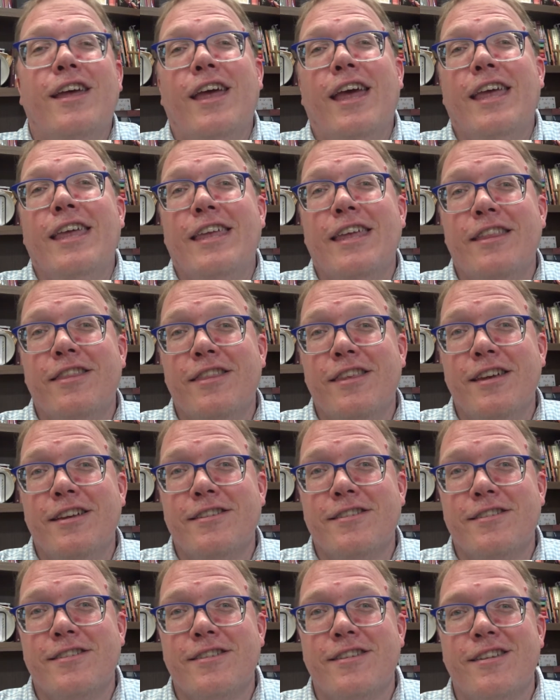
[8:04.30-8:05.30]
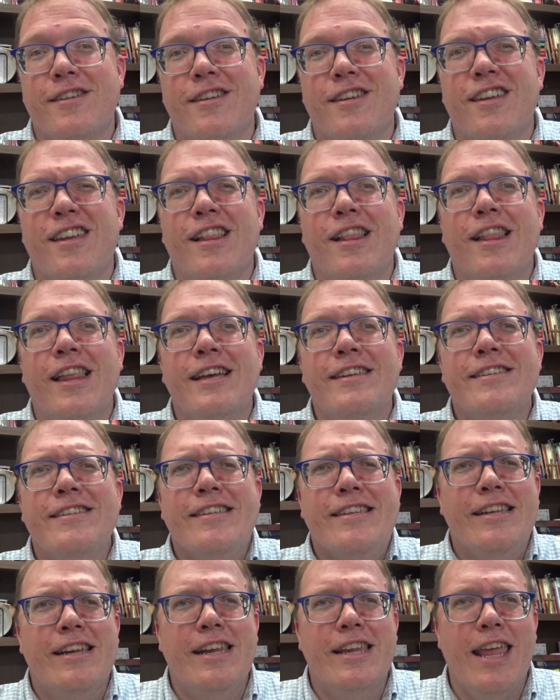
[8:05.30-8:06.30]
and get this,
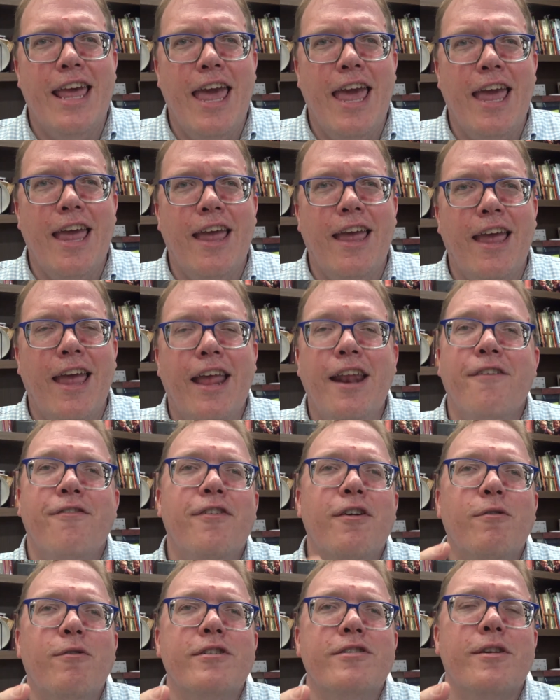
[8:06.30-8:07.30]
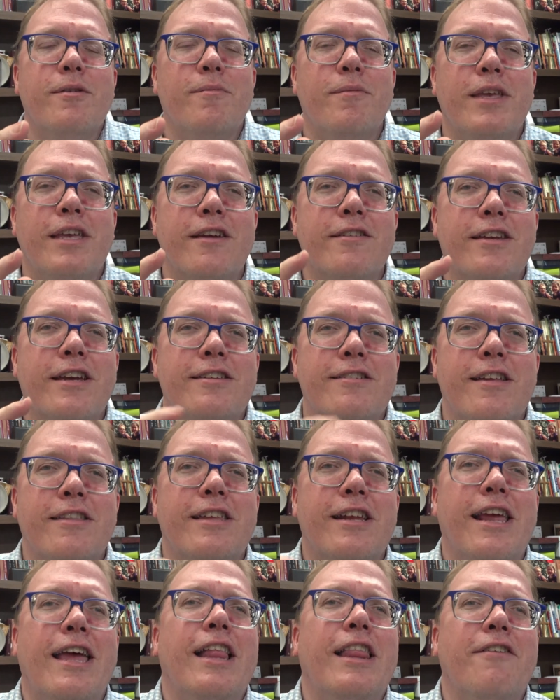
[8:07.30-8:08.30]
less than a day. And if it wasn't because I
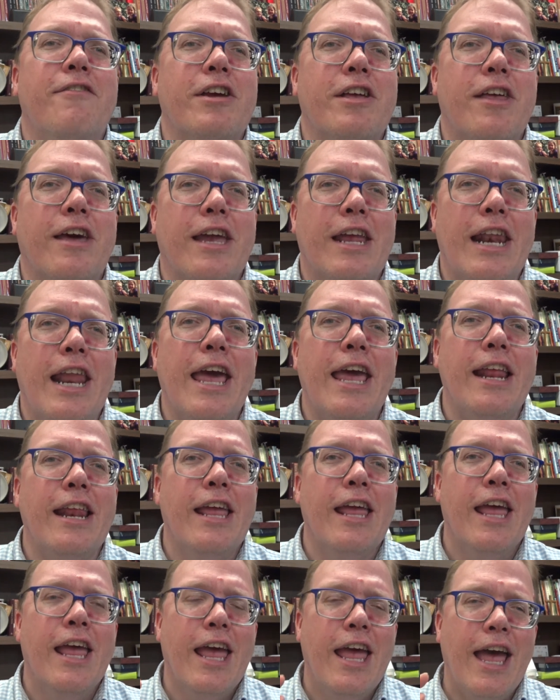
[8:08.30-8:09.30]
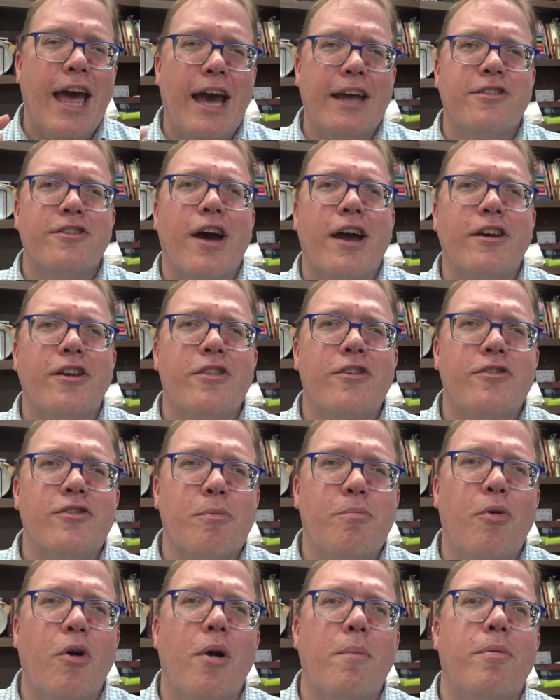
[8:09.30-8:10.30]
sent it at 11 o'clock at night, I talked to their
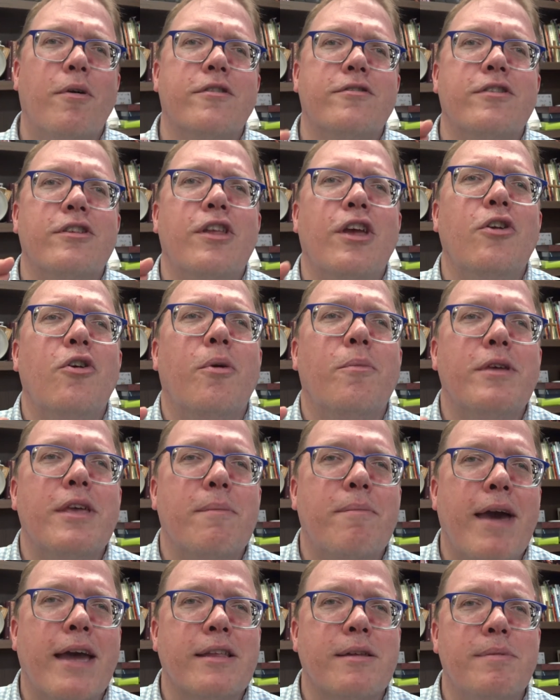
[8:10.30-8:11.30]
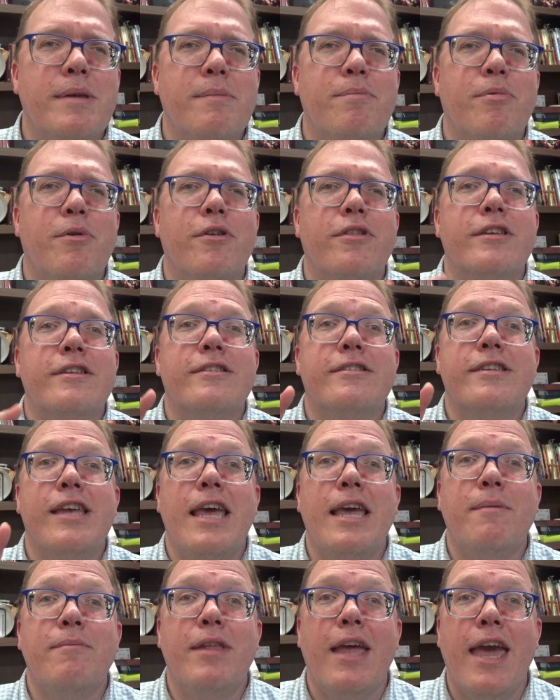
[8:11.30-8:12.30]
support person. They normally get back to people the
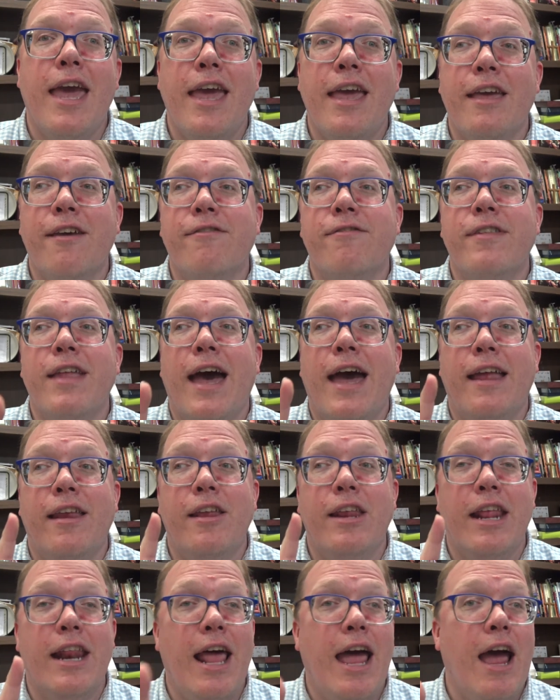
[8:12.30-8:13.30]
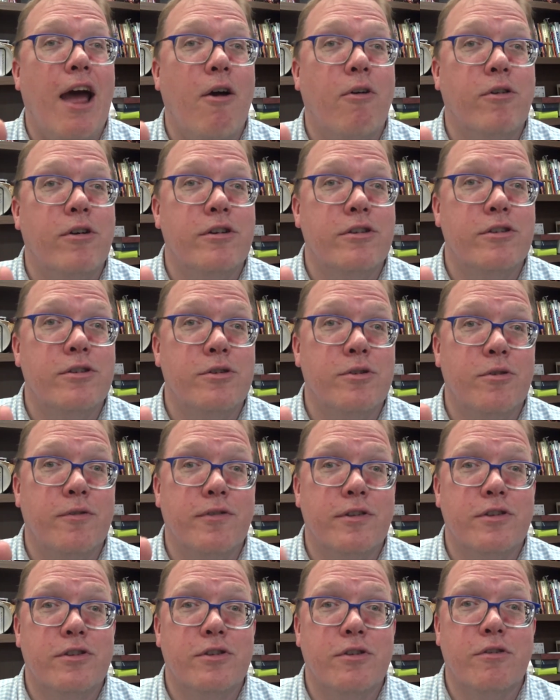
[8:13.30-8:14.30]
same day, if not in an hour or two,
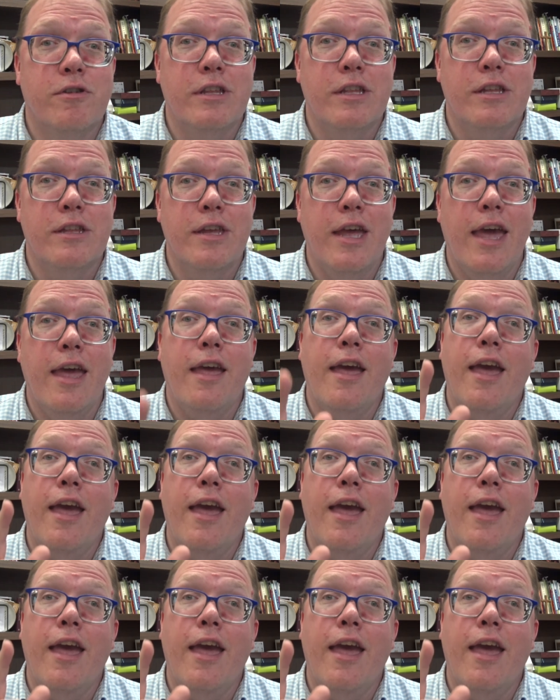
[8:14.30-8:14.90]
if it's during the day.